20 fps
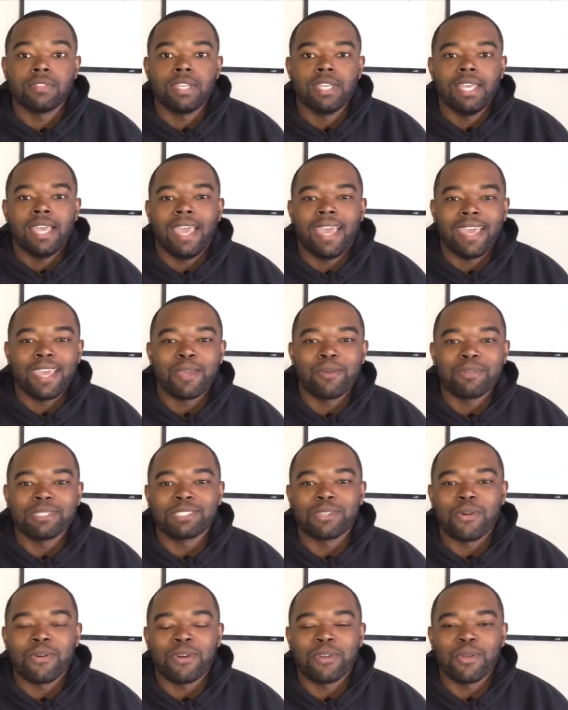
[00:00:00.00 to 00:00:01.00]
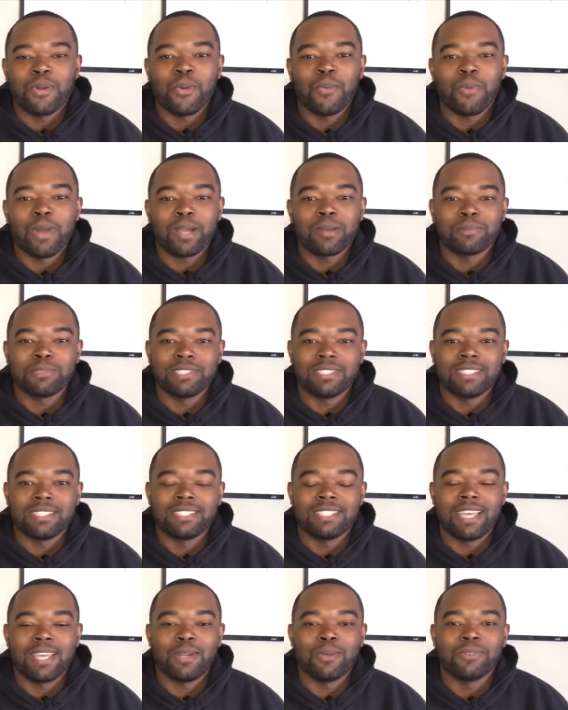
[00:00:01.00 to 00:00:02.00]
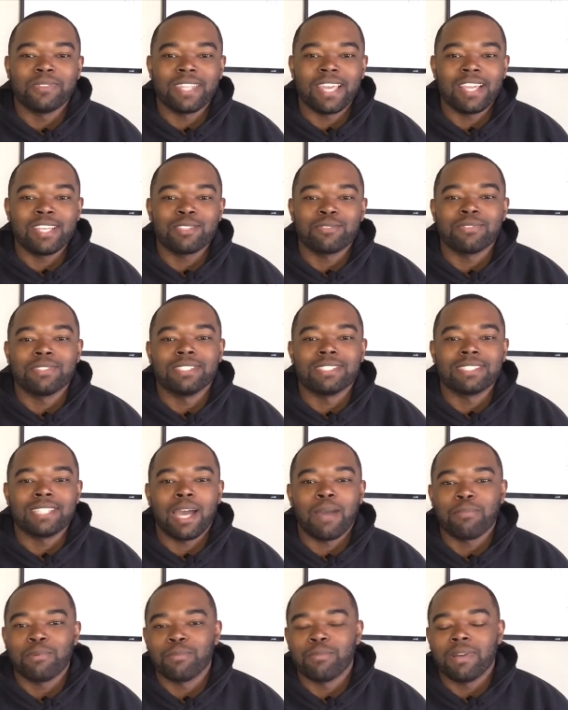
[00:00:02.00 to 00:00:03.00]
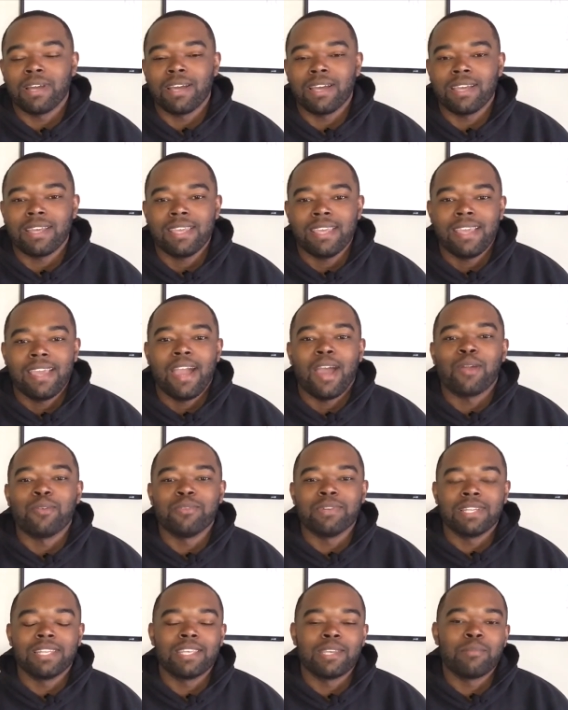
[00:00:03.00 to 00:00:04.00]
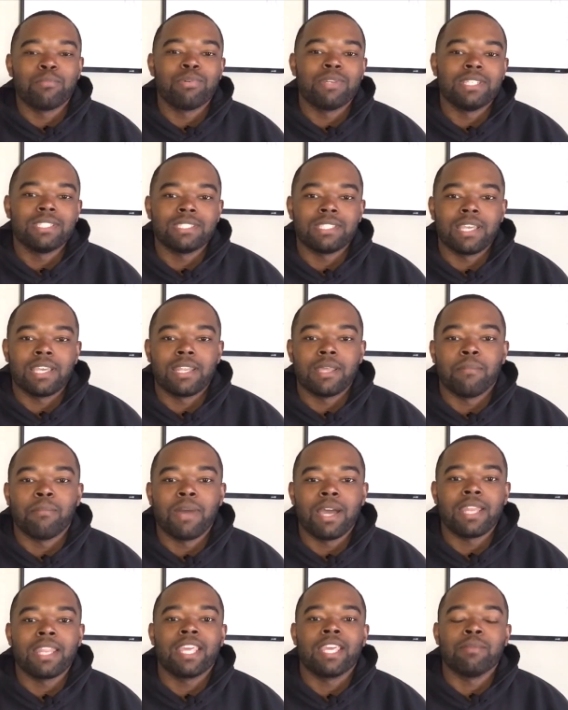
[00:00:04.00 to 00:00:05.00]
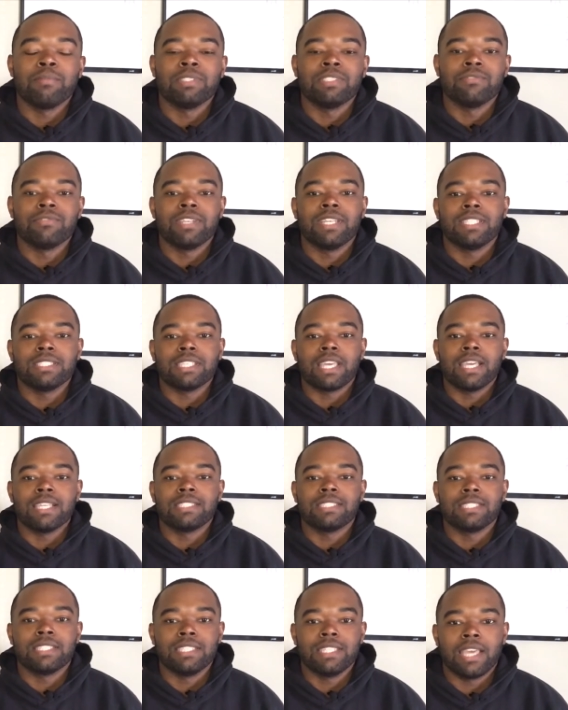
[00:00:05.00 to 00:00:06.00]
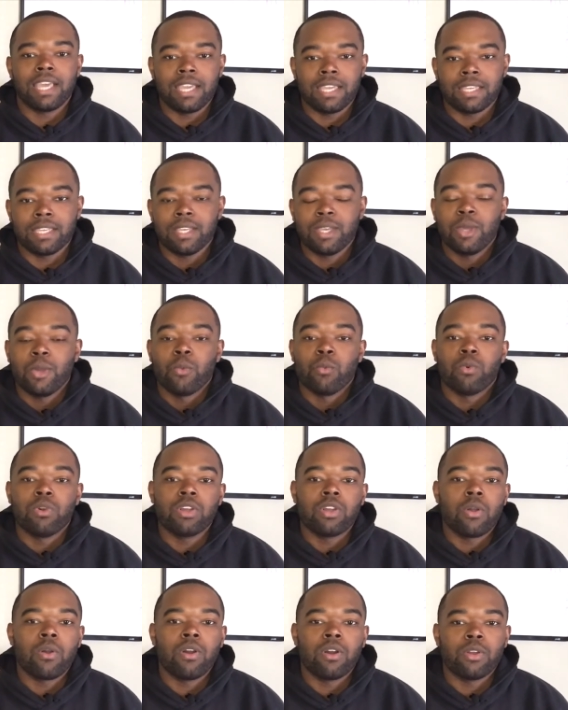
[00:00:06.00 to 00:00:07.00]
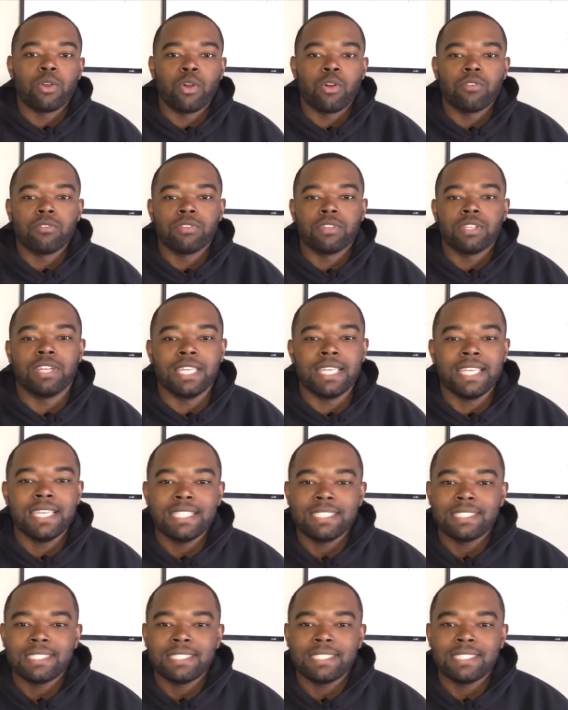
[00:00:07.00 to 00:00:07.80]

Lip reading: Hey, what's going on? Welcome to the channel. Thanks for stopping by. I really appreciate it. My name is Vince, and today we're going over easy